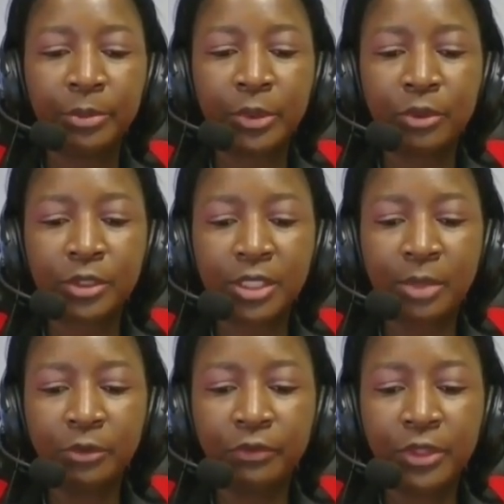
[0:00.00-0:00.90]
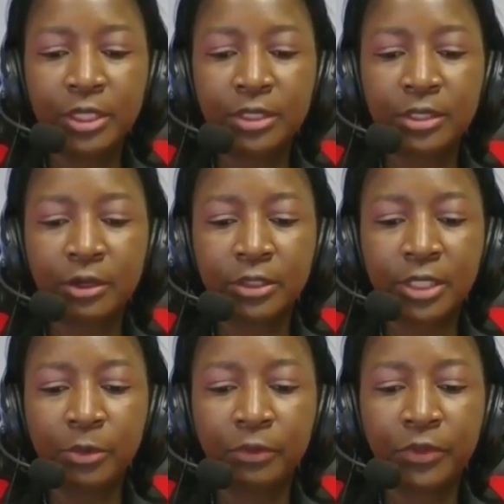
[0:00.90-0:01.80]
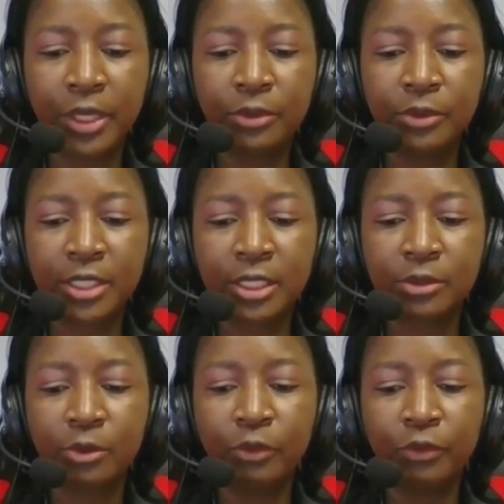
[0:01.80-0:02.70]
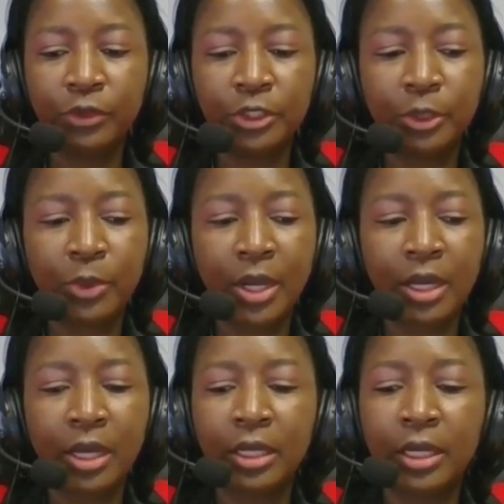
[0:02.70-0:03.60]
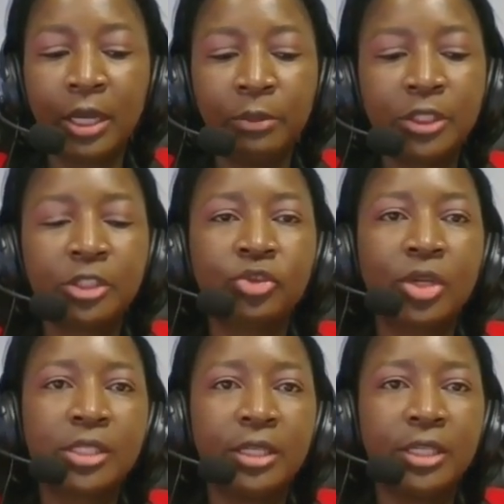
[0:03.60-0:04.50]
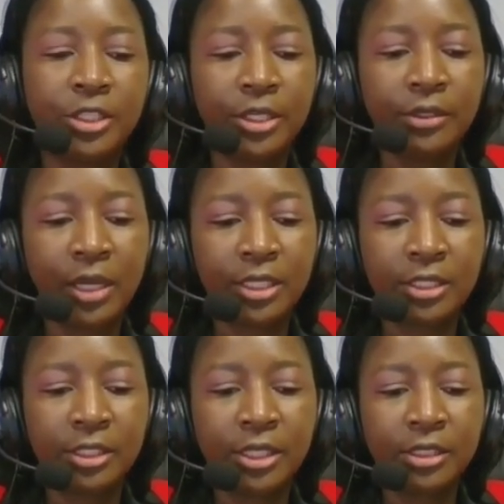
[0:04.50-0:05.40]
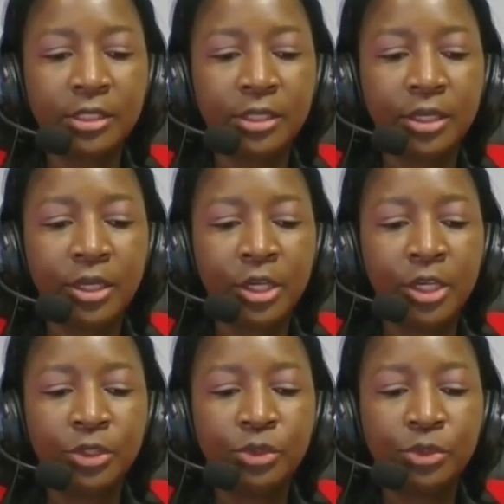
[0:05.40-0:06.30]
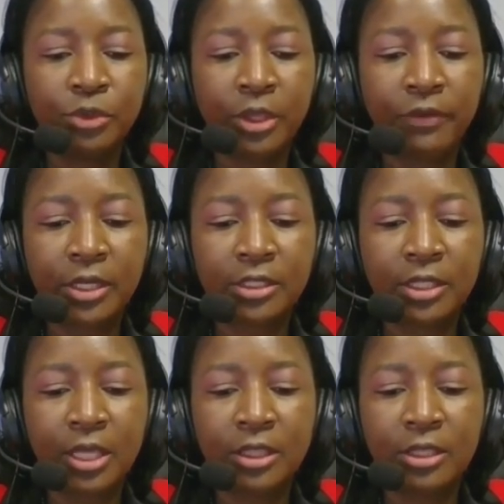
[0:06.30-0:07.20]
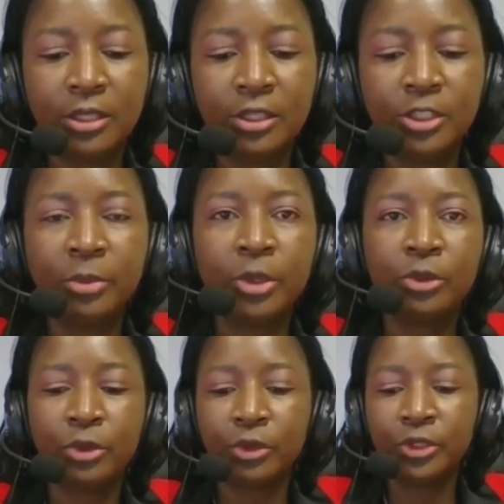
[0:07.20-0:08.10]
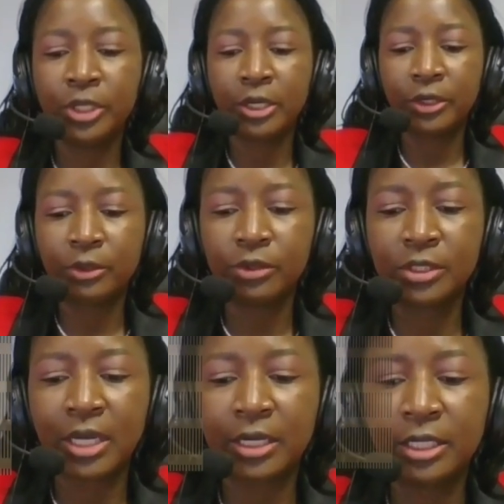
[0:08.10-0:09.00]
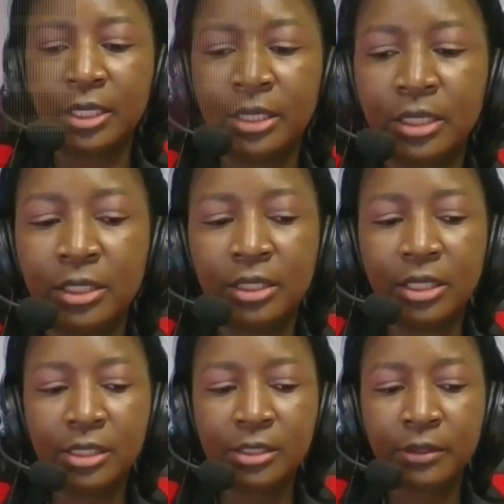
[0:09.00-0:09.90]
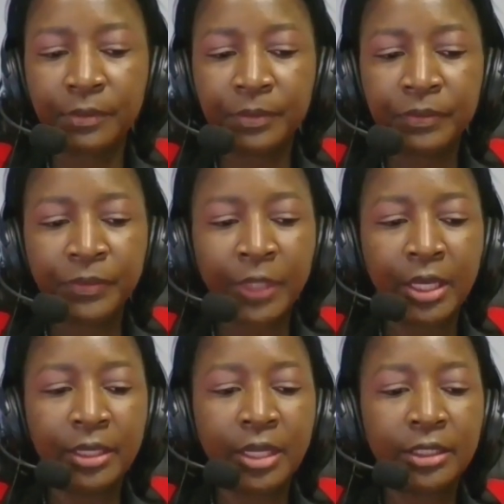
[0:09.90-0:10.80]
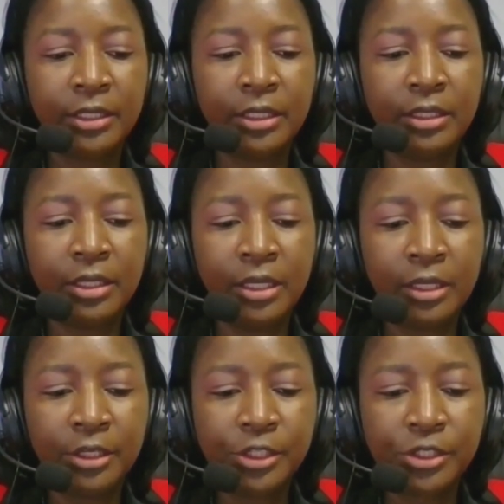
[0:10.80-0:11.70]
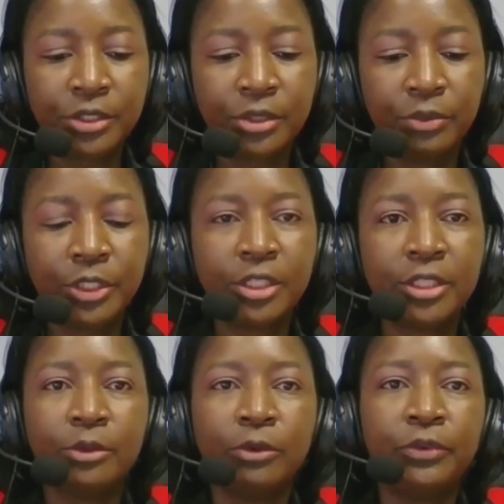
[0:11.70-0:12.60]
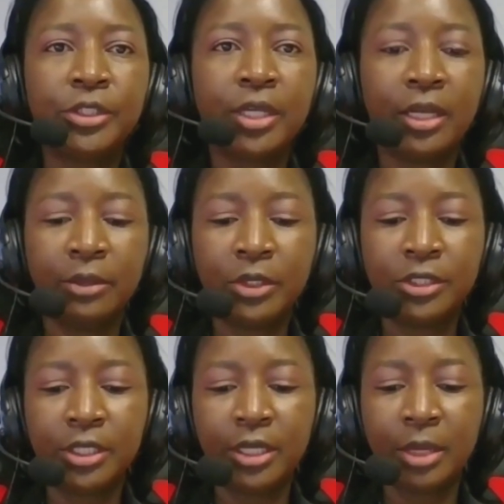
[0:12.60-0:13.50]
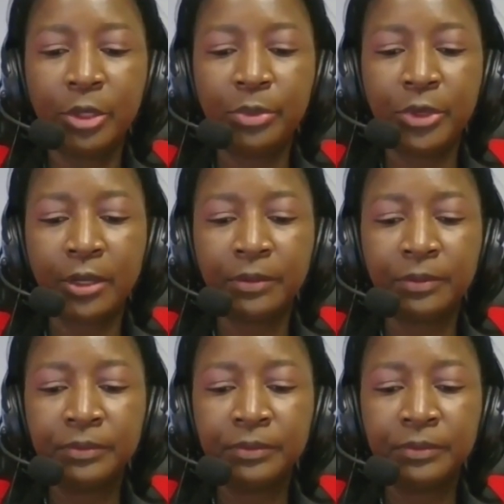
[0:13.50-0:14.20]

because some of the users often require language translation assistance due to the fact that the German colonial records are written in Dutch and not in English, which is an official language in Namibia.